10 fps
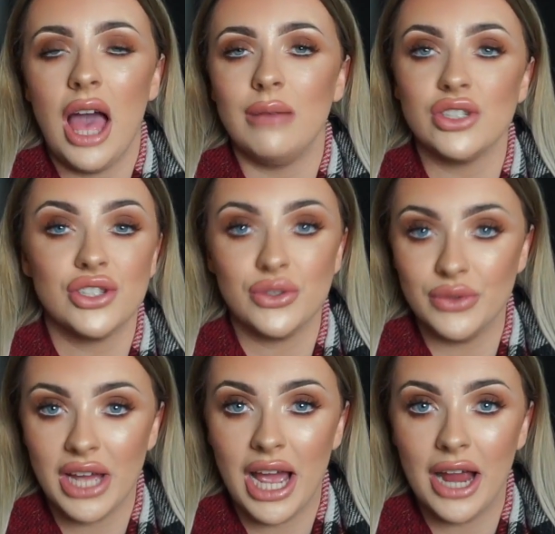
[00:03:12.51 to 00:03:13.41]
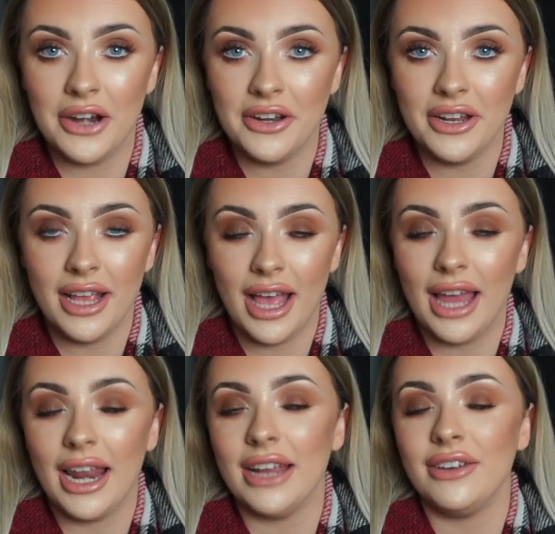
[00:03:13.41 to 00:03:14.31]
I'm just so tired,
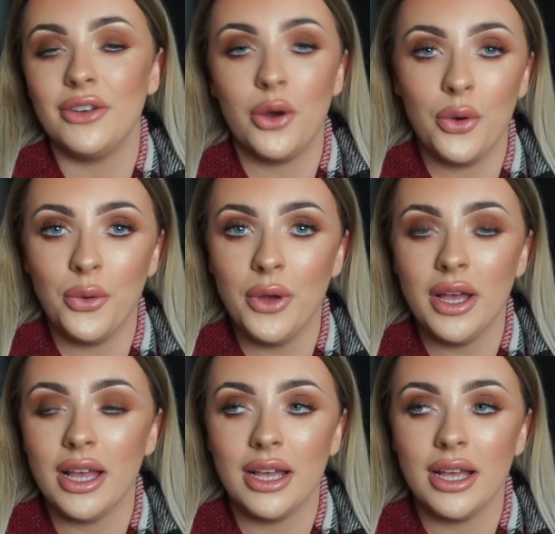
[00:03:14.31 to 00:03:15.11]
and I know